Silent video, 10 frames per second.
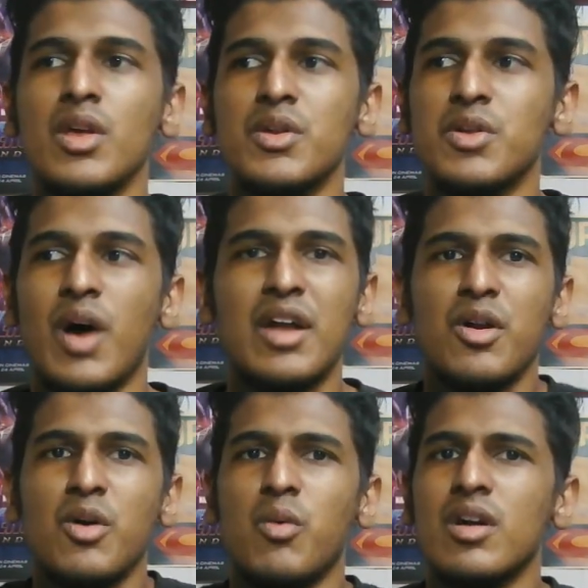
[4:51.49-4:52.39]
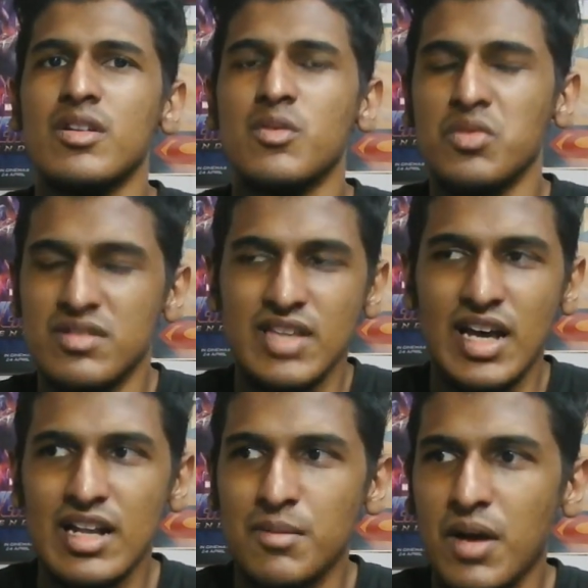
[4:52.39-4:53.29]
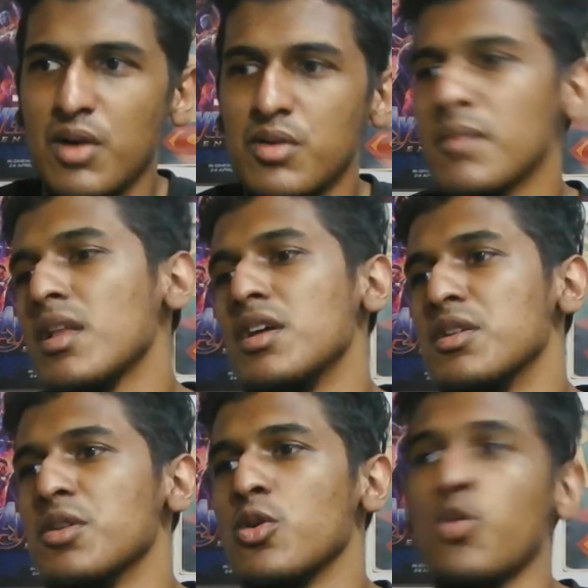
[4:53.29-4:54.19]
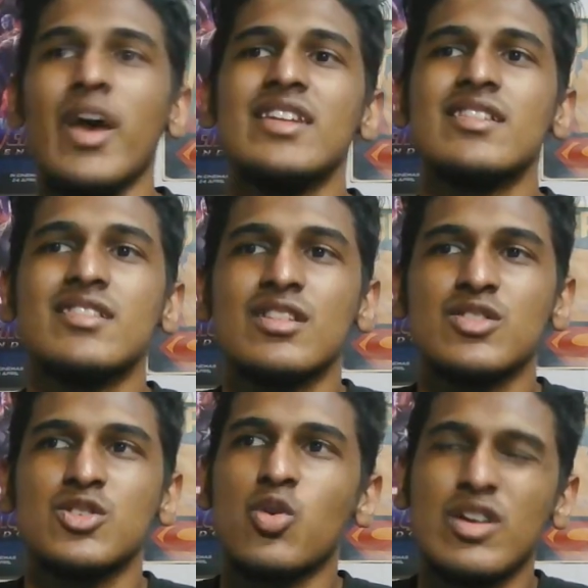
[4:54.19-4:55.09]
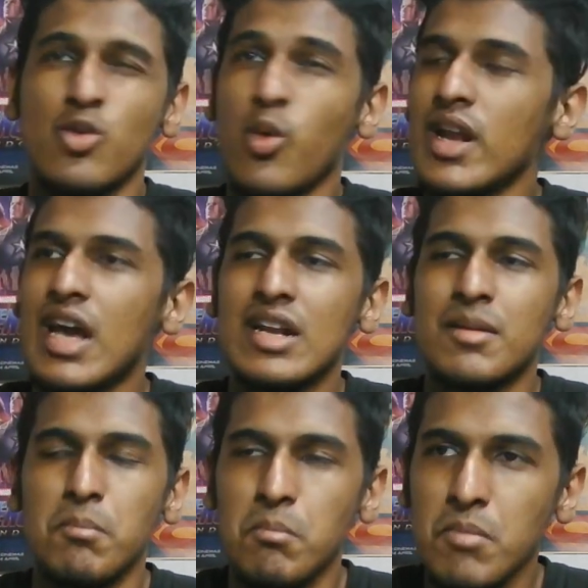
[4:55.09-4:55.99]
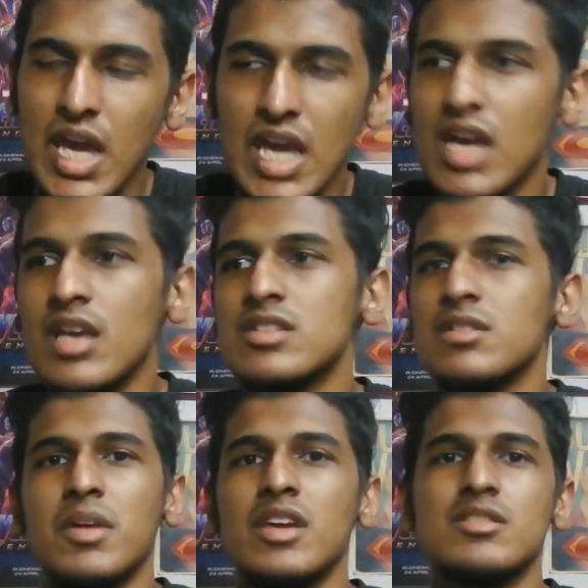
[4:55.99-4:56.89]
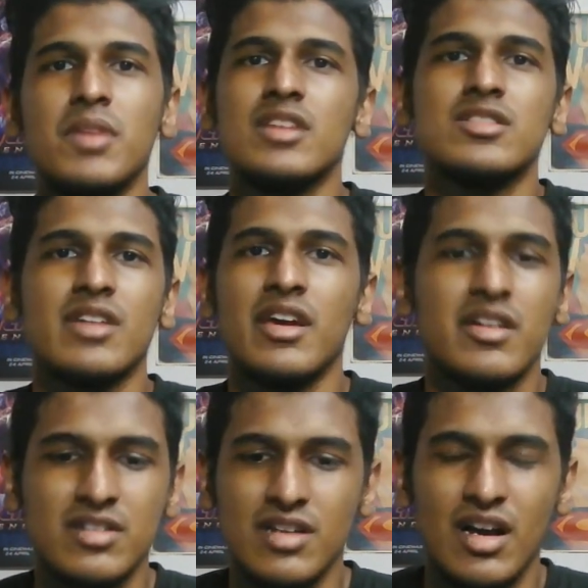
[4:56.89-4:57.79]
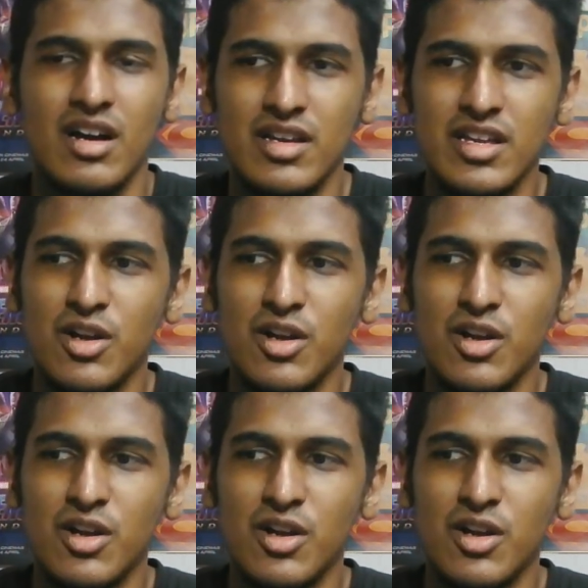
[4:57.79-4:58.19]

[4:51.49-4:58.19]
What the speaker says: So I don't know what was that about. So Gwen's story. Gwen had a major, major, major character. Uh,